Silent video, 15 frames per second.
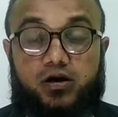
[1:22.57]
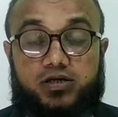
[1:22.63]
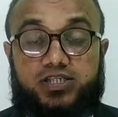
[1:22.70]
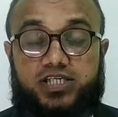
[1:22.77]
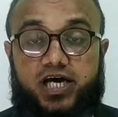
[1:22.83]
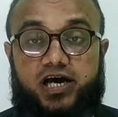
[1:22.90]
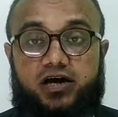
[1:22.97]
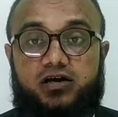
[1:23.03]

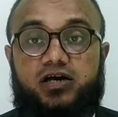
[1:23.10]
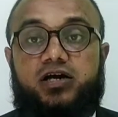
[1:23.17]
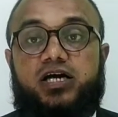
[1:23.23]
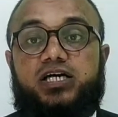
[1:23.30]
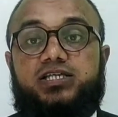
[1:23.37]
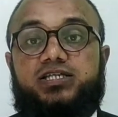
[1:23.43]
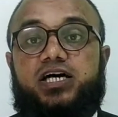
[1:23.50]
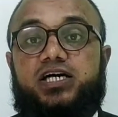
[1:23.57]
Sun
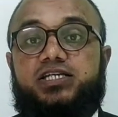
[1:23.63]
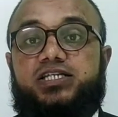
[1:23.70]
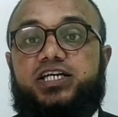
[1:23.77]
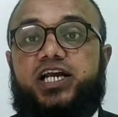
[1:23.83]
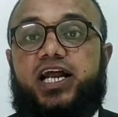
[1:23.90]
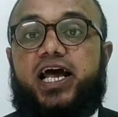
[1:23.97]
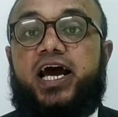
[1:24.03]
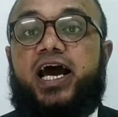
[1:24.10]
is
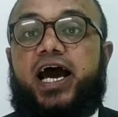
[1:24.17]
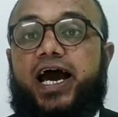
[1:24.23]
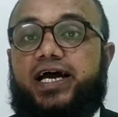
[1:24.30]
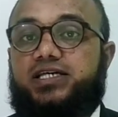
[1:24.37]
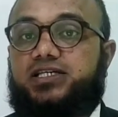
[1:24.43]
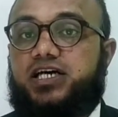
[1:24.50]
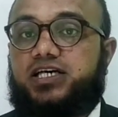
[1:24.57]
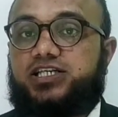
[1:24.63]
considered
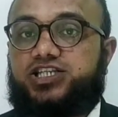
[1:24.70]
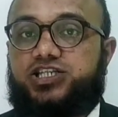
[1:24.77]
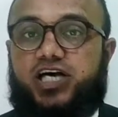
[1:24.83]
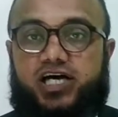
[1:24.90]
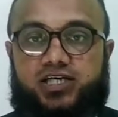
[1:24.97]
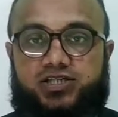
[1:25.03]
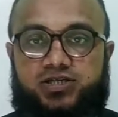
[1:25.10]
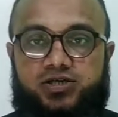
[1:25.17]
as a
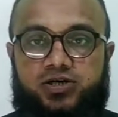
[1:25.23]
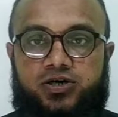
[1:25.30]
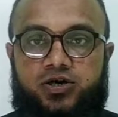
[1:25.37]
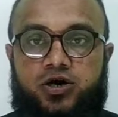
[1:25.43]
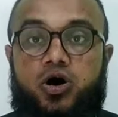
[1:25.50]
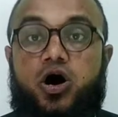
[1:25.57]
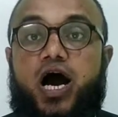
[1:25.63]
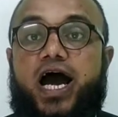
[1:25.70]
stars,
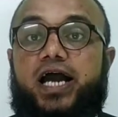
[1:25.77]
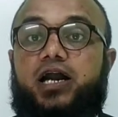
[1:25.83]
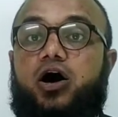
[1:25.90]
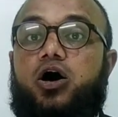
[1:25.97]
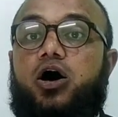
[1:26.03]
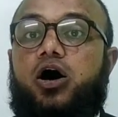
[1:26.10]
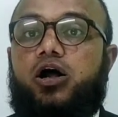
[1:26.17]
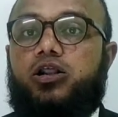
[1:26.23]
and
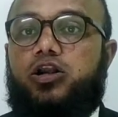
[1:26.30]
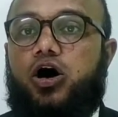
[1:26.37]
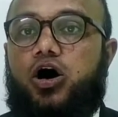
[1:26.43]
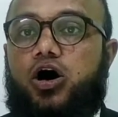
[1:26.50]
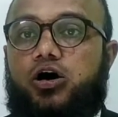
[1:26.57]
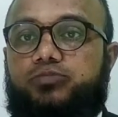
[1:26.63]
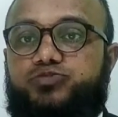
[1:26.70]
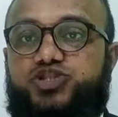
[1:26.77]
all the
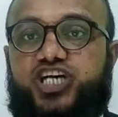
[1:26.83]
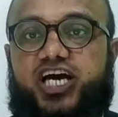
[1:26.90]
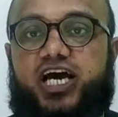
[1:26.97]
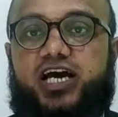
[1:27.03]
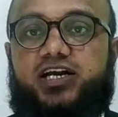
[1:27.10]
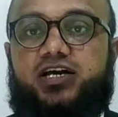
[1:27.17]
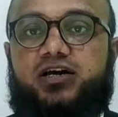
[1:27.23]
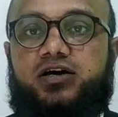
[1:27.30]

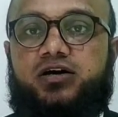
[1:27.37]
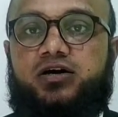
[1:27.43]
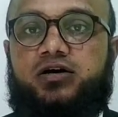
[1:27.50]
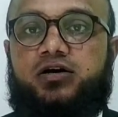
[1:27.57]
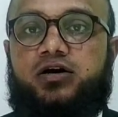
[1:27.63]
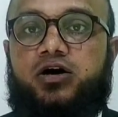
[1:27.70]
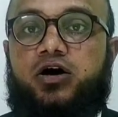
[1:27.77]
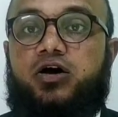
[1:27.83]
objects
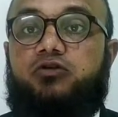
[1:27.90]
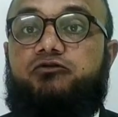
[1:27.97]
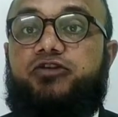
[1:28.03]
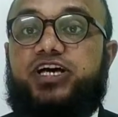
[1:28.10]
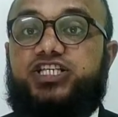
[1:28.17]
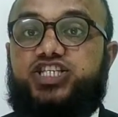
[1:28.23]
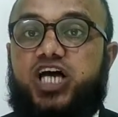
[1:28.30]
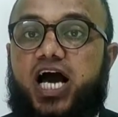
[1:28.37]

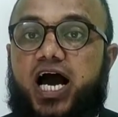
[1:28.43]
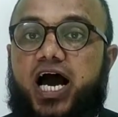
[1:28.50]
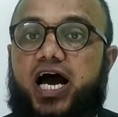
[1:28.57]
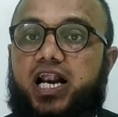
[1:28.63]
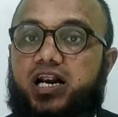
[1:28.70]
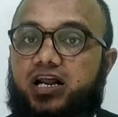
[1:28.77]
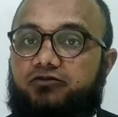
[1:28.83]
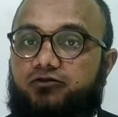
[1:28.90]
which
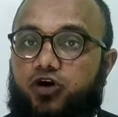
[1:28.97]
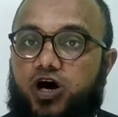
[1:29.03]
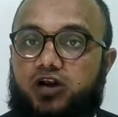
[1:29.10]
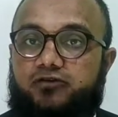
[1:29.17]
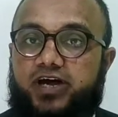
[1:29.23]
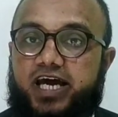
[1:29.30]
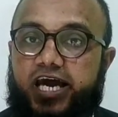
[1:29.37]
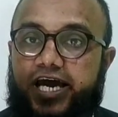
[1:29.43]
are
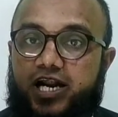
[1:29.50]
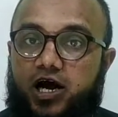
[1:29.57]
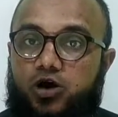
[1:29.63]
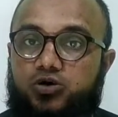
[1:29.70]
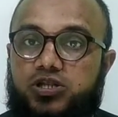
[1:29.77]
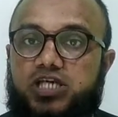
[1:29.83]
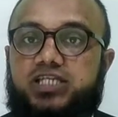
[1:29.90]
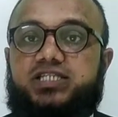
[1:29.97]
revolving
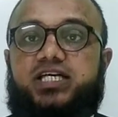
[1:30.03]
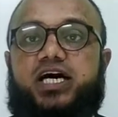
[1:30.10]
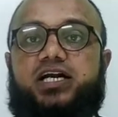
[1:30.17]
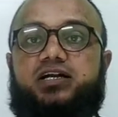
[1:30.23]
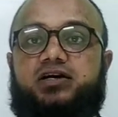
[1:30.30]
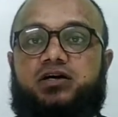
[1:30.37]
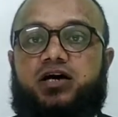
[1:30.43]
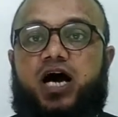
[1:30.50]
around the
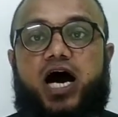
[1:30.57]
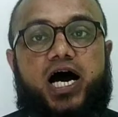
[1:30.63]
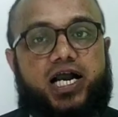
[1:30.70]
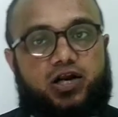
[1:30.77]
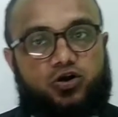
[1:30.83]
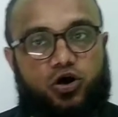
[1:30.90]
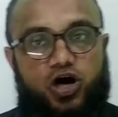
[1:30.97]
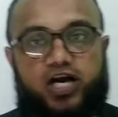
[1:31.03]
Sun
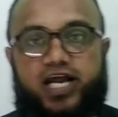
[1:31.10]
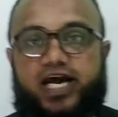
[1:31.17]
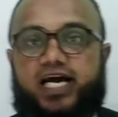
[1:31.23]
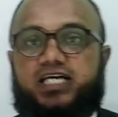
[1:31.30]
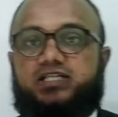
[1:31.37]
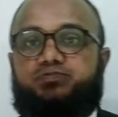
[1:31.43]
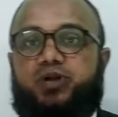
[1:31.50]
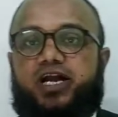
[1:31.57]
are called
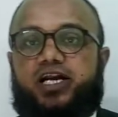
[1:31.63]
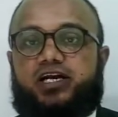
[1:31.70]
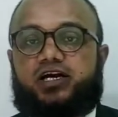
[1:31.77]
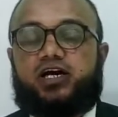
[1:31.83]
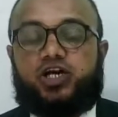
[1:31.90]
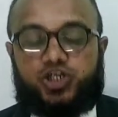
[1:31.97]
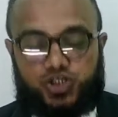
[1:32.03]
as planet.